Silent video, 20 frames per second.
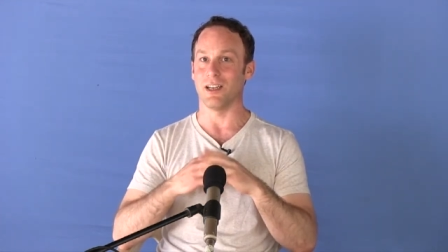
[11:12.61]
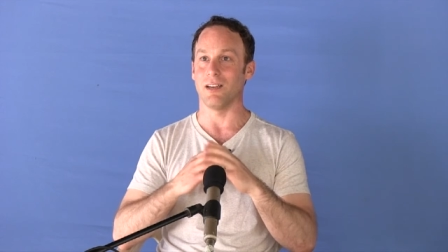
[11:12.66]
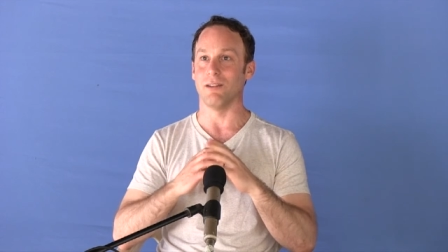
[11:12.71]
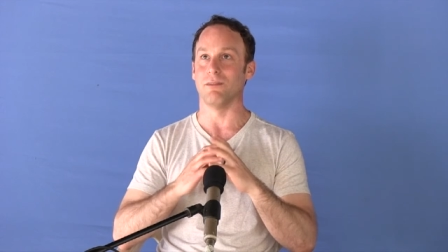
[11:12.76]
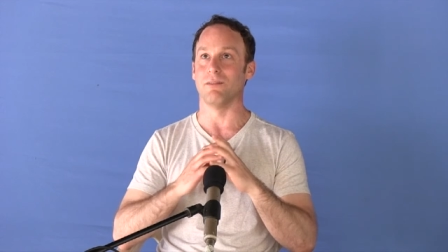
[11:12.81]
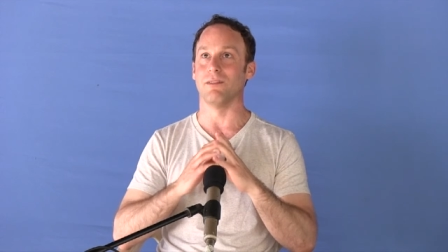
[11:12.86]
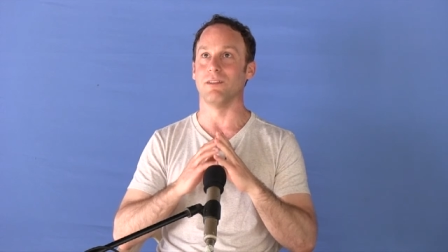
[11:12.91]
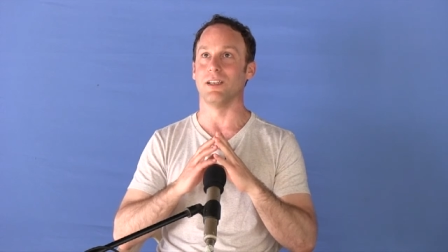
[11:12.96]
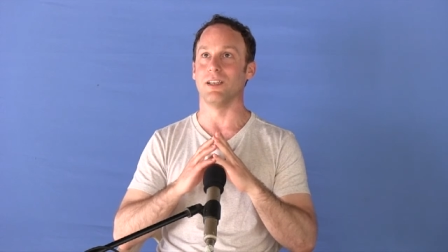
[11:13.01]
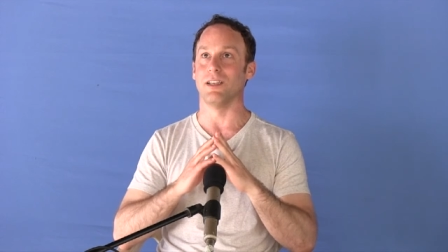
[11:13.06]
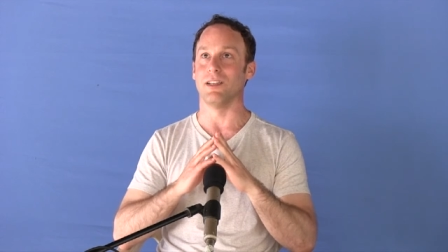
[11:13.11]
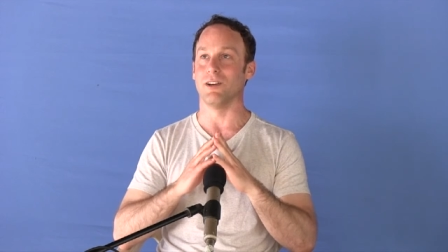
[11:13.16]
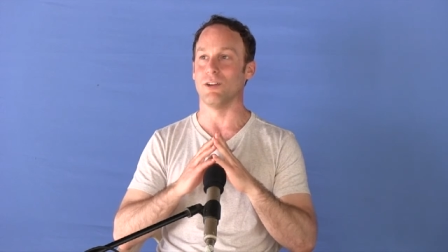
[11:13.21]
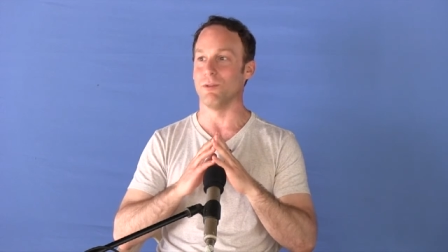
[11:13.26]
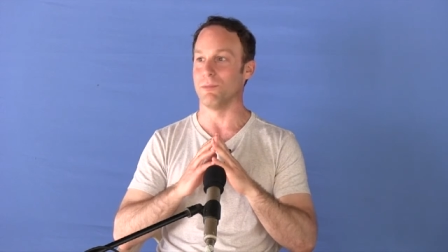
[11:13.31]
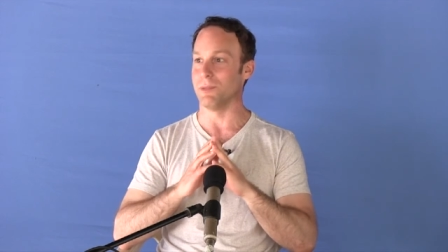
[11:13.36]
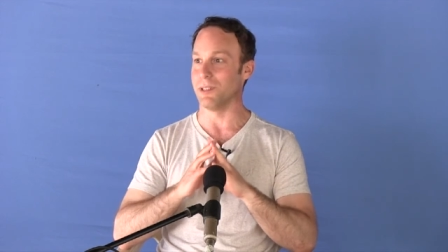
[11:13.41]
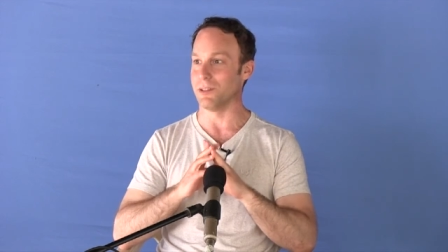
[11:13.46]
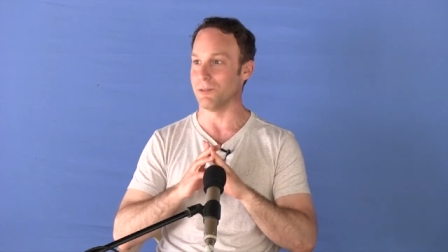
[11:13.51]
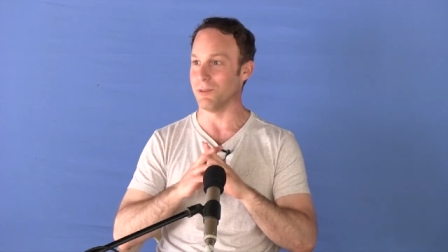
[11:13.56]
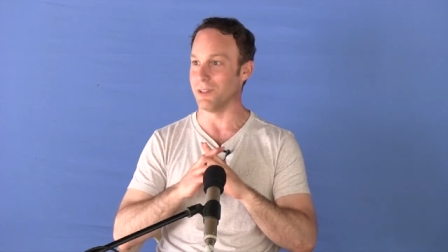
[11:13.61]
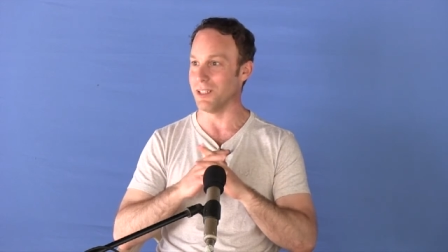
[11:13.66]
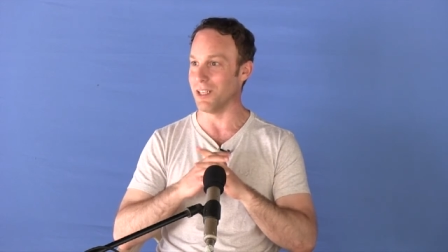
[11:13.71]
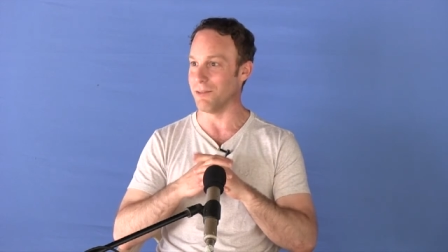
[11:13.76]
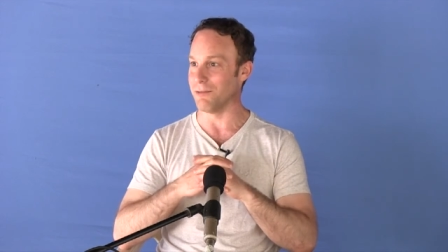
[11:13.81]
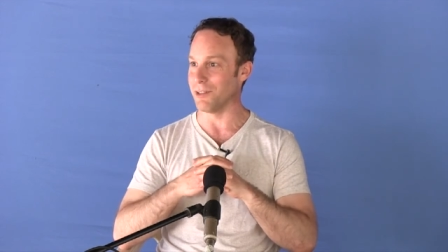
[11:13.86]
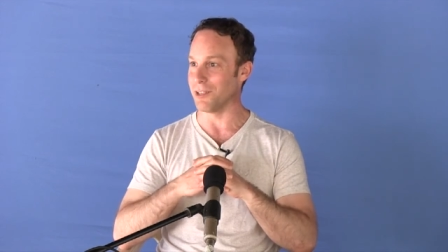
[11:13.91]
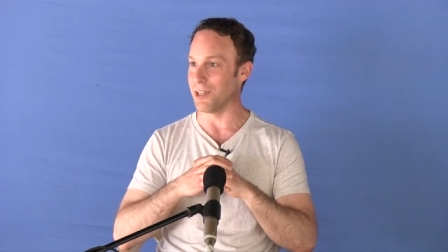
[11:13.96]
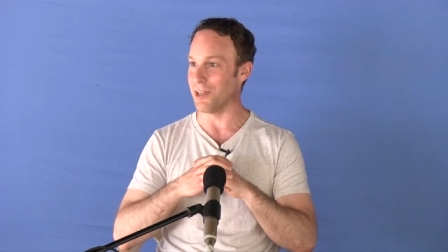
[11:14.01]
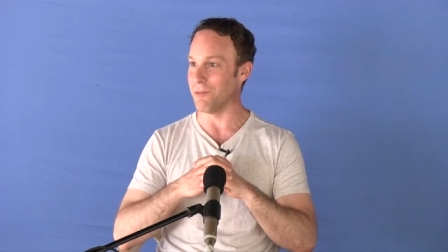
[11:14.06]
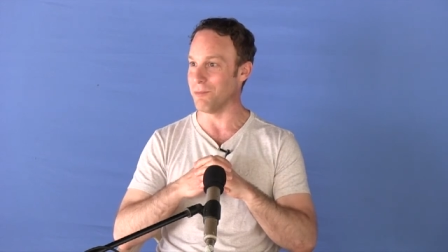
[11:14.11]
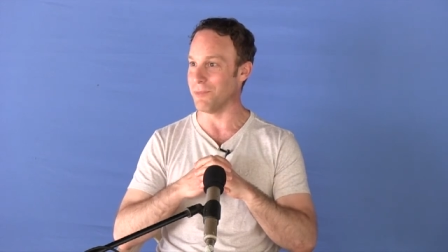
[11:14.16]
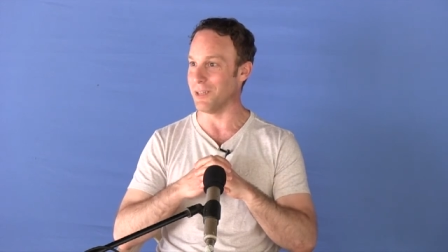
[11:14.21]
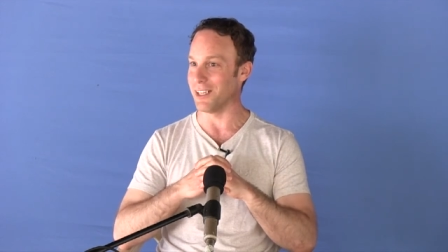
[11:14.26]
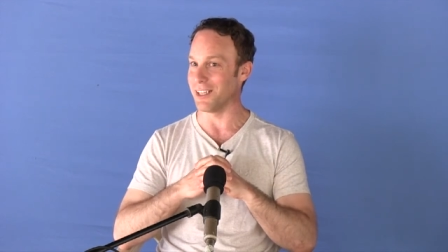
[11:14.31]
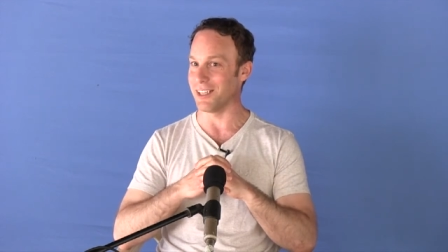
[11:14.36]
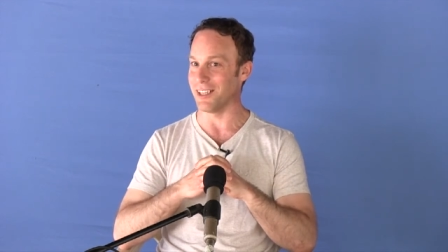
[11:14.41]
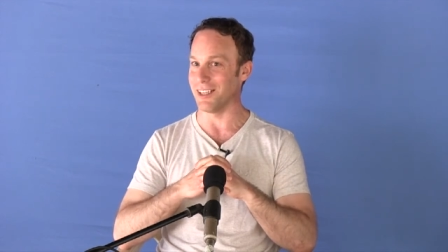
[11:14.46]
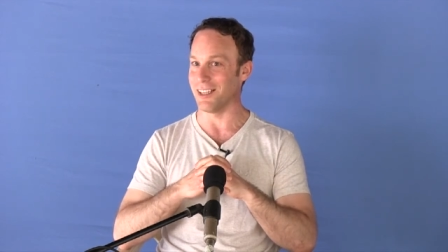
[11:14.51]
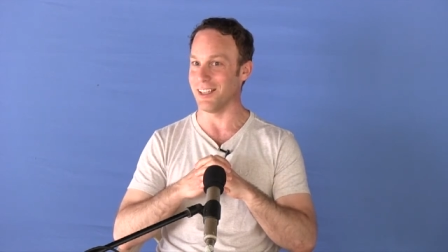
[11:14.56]
I really hope it will never come
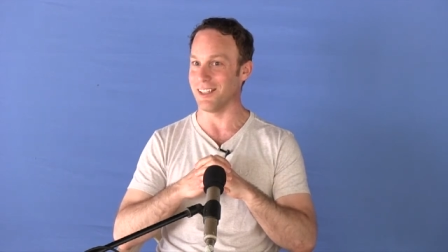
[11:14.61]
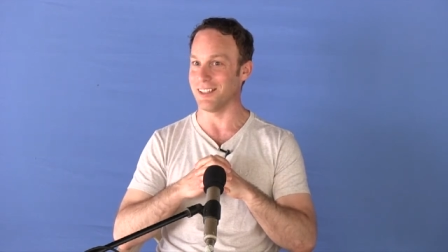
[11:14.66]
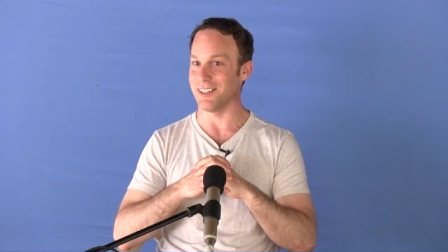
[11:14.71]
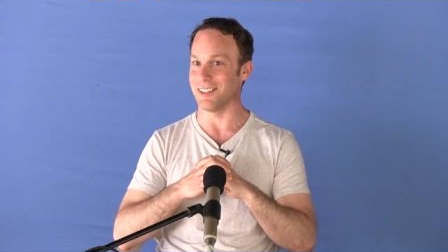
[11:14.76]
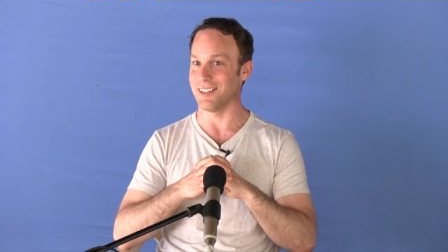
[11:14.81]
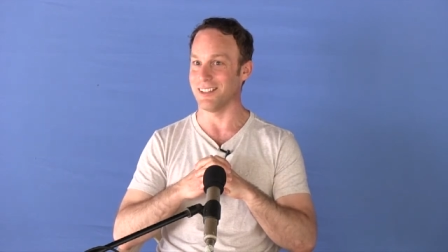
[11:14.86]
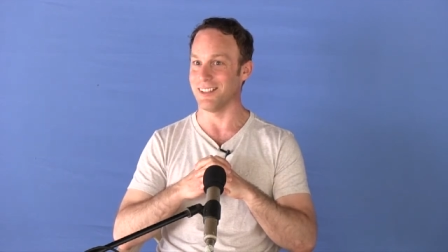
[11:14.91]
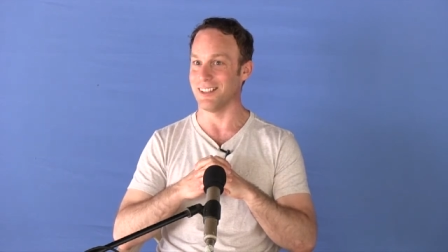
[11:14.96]
back again.